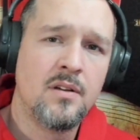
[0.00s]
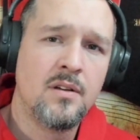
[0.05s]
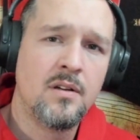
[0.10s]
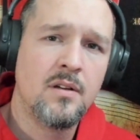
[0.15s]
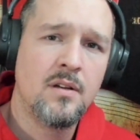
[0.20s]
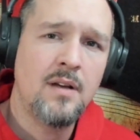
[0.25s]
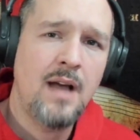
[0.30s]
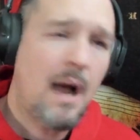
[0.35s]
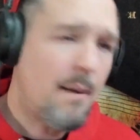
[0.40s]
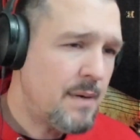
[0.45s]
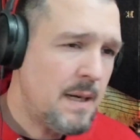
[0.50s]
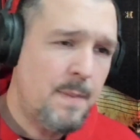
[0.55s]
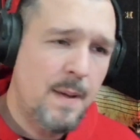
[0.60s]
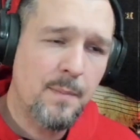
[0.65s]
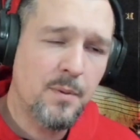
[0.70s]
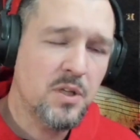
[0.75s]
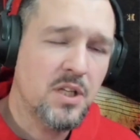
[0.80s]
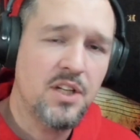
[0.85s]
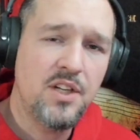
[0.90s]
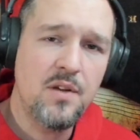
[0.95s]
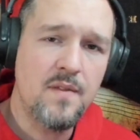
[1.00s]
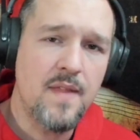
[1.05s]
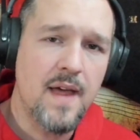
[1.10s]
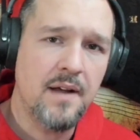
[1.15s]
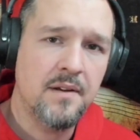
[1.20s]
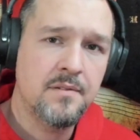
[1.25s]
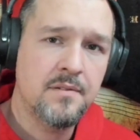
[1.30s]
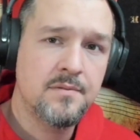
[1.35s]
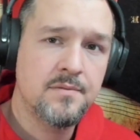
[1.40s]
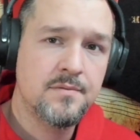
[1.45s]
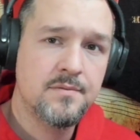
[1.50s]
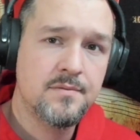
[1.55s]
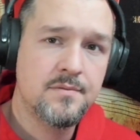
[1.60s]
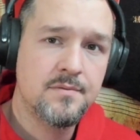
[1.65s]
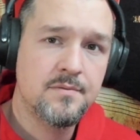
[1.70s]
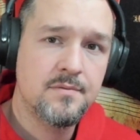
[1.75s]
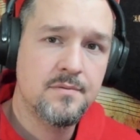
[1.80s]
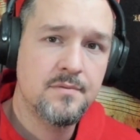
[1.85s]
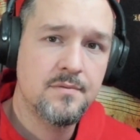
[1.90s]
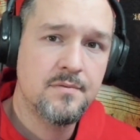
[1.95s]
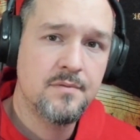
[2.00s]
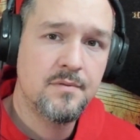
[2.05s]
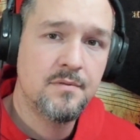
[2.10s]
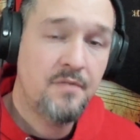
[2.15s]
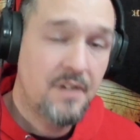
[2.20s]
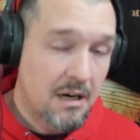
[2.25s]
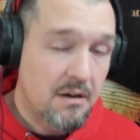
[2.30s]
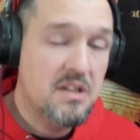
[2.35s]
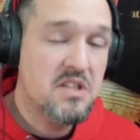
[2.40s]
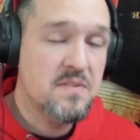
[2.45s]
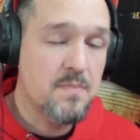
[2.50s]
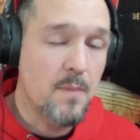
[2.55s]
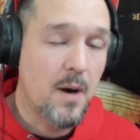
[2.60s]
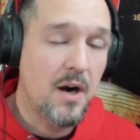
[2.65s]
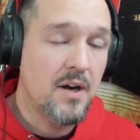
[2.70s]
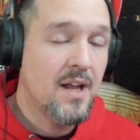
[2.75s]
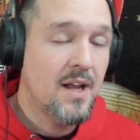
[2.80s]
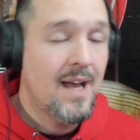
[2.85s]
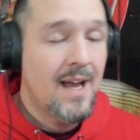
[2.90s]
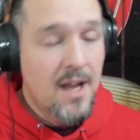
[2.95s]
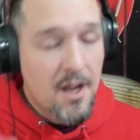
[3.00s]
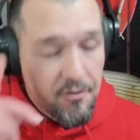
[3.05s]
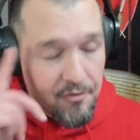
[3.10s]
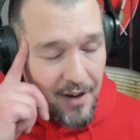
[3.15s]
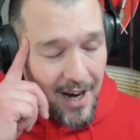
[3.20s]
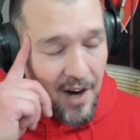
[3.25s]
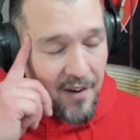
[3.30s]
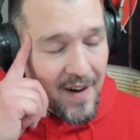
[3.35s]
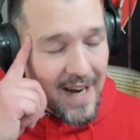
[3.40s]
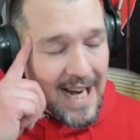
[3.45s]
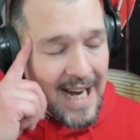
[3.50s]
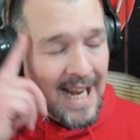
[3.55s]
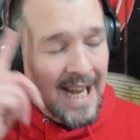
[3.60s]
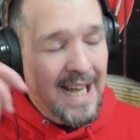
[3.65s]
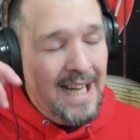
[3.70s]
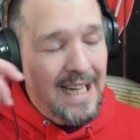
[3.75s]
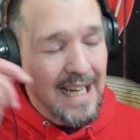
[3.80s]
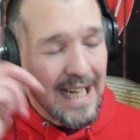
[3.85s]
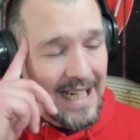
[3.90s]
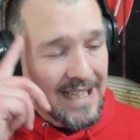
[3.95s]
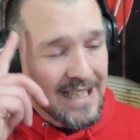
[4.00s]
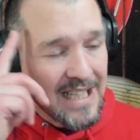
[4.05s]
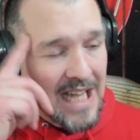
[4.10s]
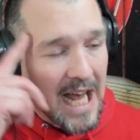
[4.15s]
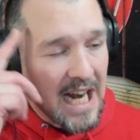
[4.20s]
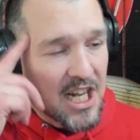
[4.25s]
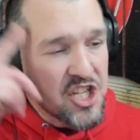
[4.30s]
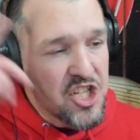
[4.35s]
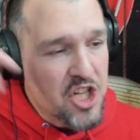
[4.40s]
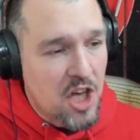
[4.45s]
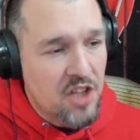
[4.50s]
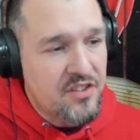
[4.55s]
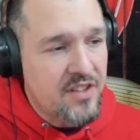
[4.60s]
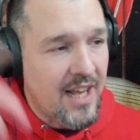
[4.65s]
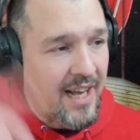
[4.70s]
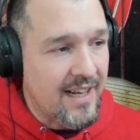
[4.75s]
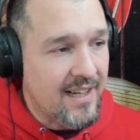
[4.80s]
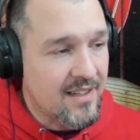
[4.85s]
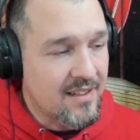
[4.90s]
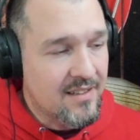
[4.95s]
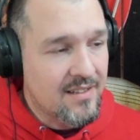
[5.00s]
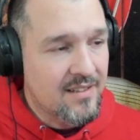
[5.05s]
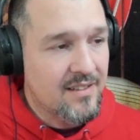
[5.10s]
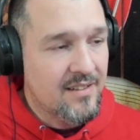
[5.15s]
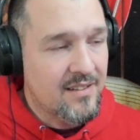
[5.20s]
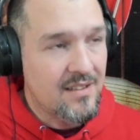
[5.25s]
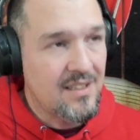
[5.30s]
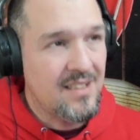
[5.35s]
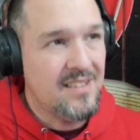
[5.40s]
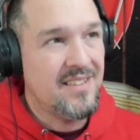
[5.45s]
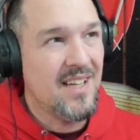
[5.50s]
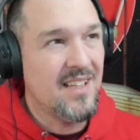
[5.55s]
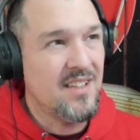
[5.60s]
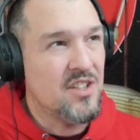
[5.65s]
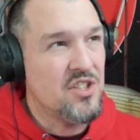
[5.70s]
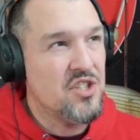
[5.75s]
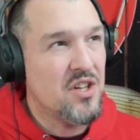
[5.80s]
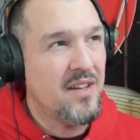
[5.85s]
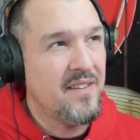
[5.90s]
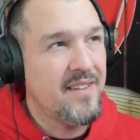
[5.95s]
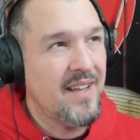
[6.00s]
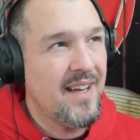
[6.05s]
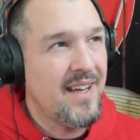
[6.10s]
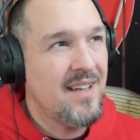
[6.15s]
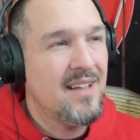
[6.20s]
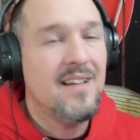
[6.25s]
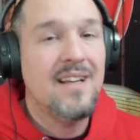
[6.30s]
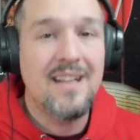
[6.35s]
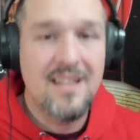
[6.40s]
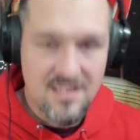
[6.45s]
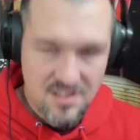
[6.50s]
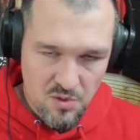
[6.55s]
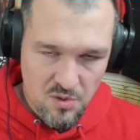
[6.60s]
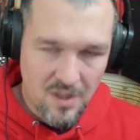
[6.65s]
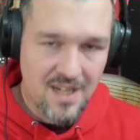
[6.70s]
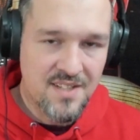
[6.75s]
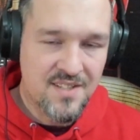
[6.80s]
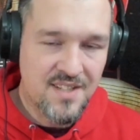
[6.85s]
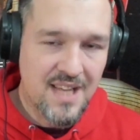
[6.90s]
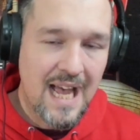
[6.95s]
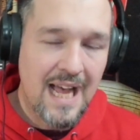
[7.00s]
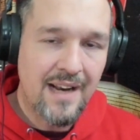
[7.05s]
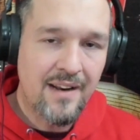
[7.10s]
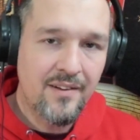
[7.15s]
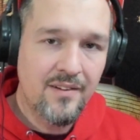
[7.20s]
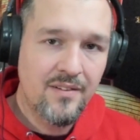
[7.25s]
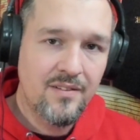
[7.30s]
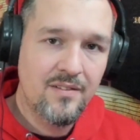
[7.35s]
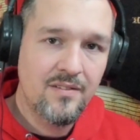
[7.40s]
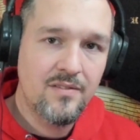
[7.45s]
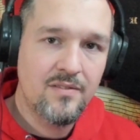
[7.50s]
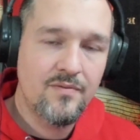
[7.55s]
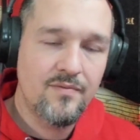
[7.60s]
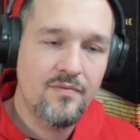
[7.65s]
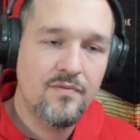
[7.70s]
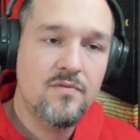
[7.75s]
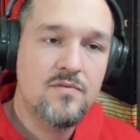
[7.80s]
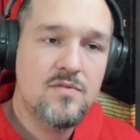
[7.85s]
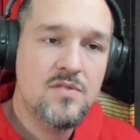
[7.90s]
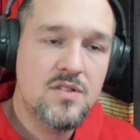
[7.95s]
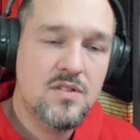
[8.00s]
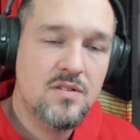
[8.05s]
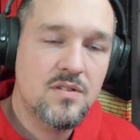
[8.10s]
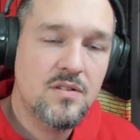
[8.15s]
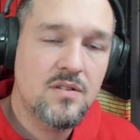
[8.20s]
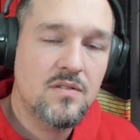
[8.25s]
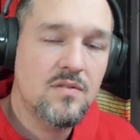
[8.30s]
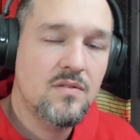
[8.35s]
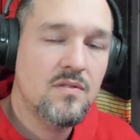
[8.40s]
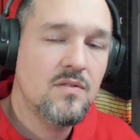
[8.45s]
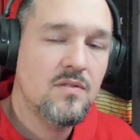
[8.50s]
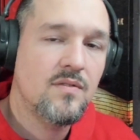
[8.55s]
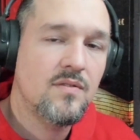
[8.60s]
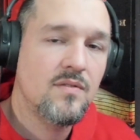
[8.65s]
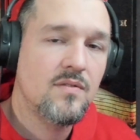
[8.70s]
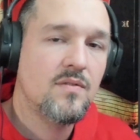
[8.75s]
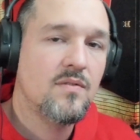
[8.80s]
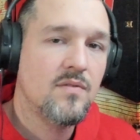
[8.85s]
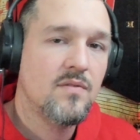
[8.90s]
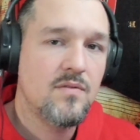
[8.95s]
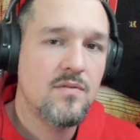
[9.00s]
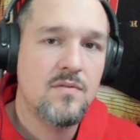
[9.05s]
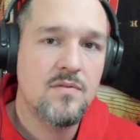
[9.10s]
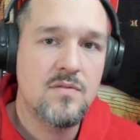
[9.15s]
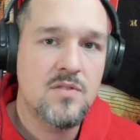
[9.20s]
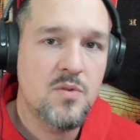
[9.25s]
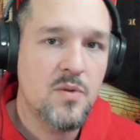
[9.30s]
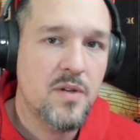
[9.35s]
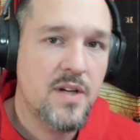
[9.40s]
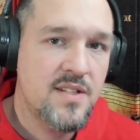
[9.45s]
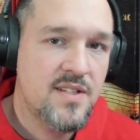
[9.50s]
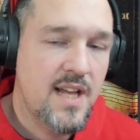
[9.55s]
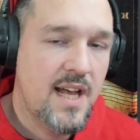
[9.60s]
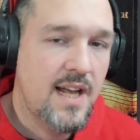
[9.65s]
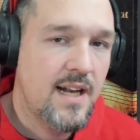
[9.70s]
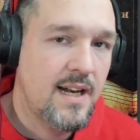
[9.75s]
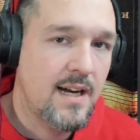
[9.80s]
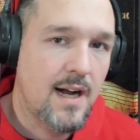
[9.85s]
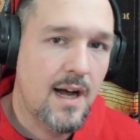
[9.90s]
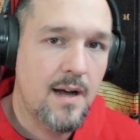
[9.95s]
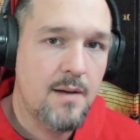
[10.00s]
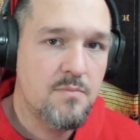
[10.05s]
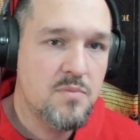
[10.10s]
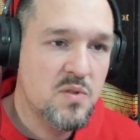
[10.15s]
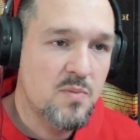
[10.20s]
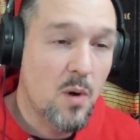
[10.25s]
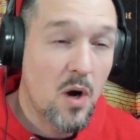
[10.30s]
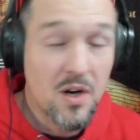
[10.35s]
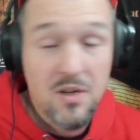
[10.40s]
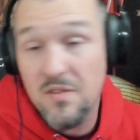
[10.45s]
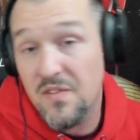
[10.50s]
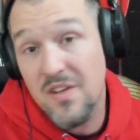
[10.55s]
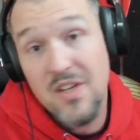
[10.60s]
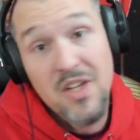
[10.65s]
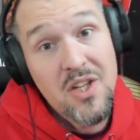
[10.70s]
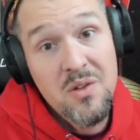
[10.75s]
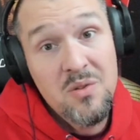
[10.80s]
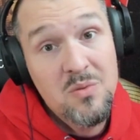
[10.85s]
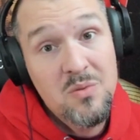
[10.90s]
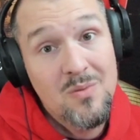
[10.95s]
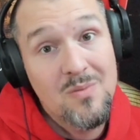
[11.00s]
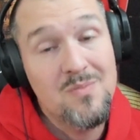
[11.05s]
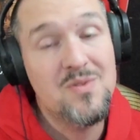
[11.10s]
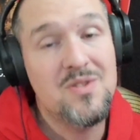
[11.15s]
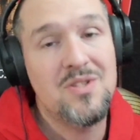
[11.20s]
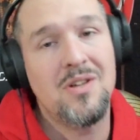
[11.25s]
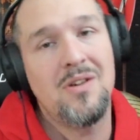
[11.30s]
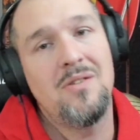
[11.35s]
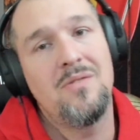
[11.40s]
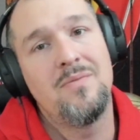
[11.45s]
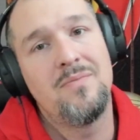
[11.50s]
How many people can do that? Very smart. Very intelligente. Intelligente? It's what I said. It's what I said, and I'm smarter than you, so.